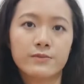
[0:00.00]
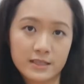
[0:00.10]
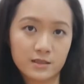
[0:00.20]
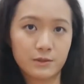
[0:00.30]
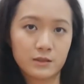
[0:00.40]

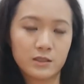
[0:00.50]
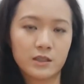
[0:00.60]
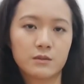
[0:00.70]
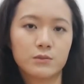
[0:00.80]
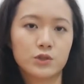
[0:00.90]
flexibility
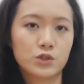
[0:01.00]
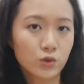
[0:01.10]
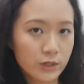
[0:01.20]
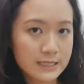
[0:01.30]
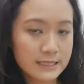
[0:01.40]
and the most
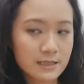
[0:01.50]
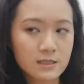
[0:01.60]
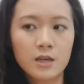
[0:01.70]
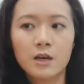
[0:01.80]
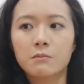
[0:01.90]

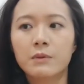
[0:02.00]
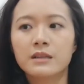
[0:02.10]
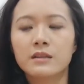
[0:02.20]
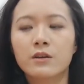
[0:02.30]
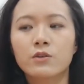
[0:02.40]
choices,
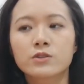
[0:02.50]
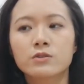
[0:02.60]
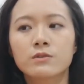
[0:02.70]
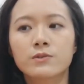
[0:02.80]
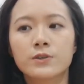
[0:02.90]
but they
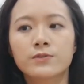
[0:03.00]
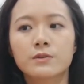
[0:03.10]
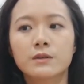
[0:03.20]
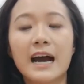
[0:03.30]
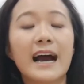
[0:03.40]
also involve
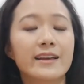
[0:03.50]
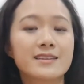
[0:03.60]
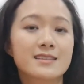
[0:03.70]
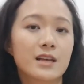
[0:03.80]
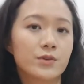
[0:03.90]
the
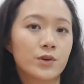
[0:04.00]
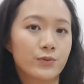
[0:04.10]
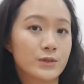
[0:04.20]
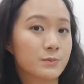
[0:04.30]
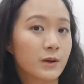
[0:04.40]
highest level
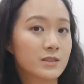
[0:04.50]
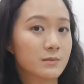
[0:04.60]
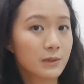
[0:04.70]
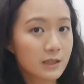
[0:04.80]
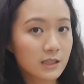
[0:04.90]
of
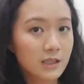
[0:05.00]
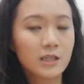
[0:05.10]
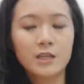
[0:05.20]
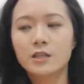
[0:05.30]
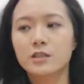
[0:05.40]

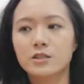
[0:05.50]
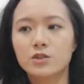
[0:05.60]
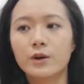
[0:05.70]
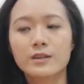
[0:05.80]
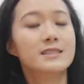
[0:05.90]
responsibility because
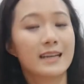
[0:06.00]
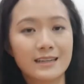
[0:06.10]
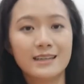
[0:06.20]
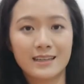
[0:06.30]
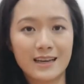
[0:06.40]
you are
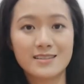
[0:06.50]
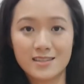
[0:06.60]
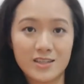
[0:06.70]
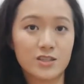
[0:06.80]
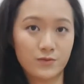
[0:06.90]
signing as
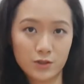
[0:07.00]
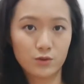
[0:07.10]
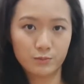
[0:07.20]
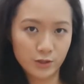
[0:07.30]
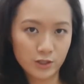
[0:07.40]
an
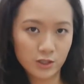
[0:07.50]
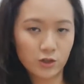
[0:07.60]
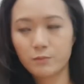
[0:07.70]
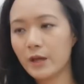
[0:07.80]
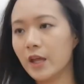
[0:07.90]
individual person,
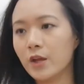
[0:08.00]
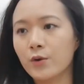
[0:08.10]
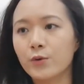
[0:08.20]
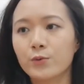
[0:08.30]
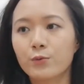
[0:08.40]
you're paying
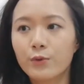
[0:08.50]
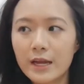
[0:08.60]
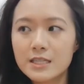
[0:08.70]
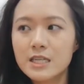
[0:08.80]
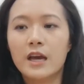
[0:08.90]
your own
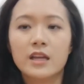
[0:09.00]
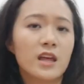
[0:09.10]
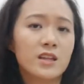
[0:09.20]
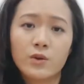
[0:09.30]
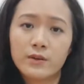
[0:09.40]
rent, and
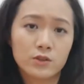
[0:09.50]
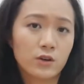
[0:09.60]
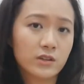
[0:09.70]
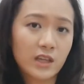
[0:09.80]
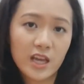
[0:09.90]
then you have to
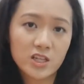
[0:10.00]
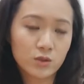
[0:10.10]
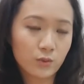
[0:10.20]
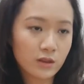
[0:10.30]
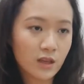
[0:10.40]
call the
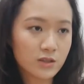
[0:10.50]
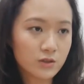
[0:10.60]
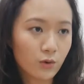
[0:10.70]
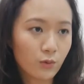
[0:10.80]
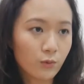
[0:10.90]
agent when things go